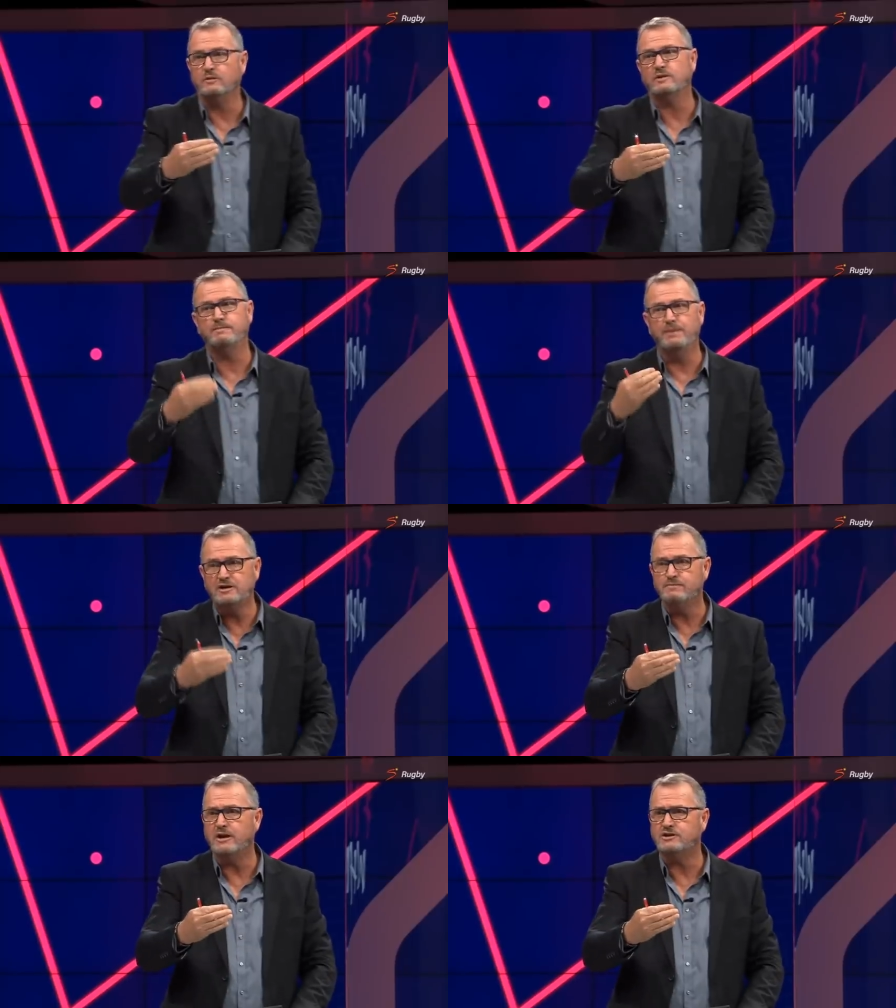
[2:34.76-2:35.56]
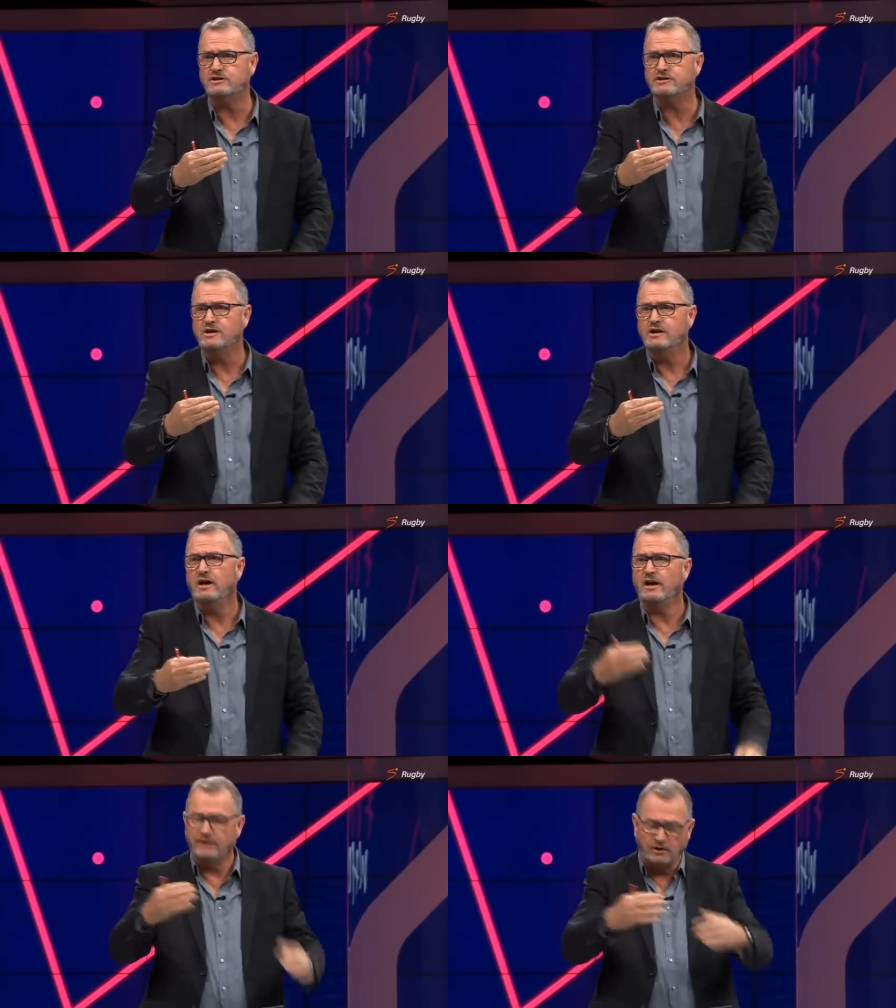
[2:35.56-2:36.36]
It was big smashes,
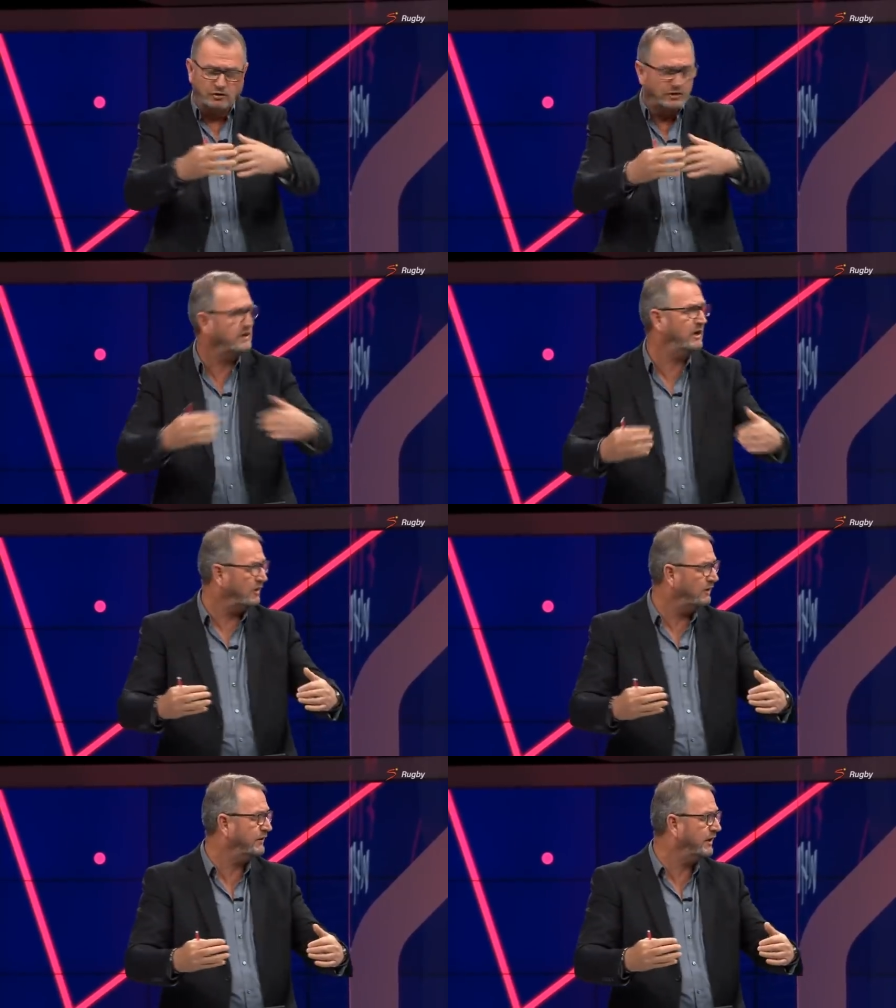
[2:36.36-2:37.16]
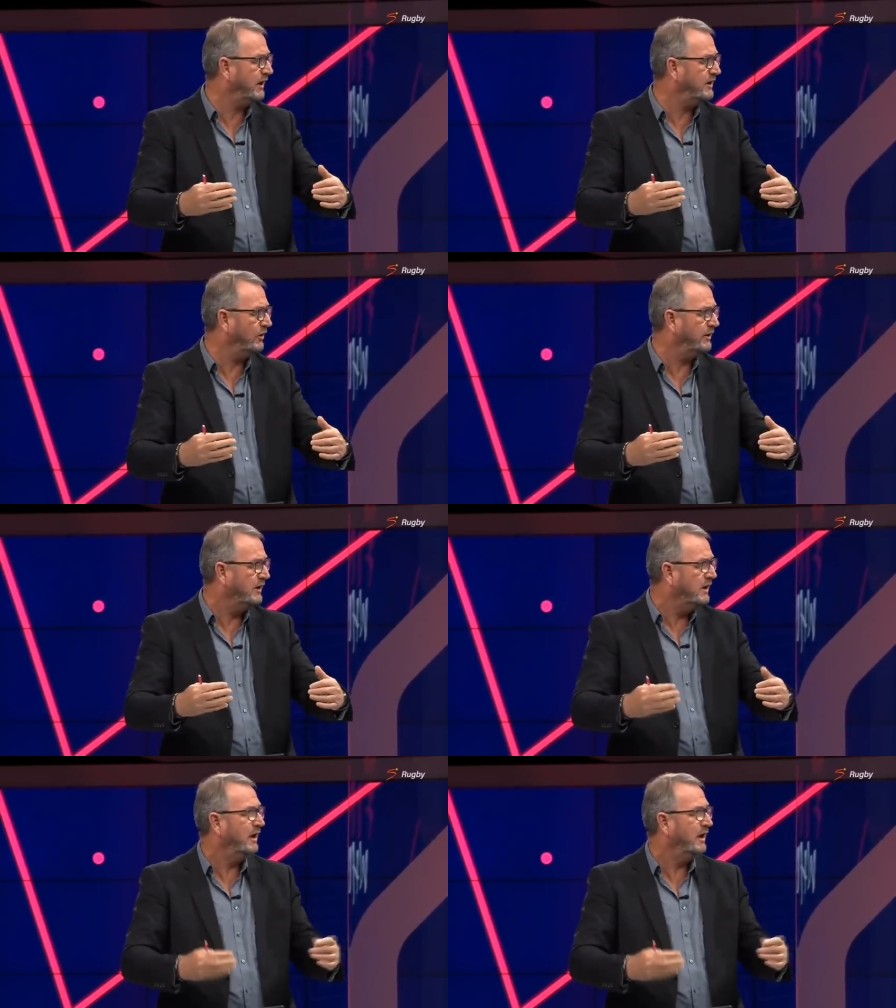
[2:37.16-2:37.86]
and they couldn't get over the game line.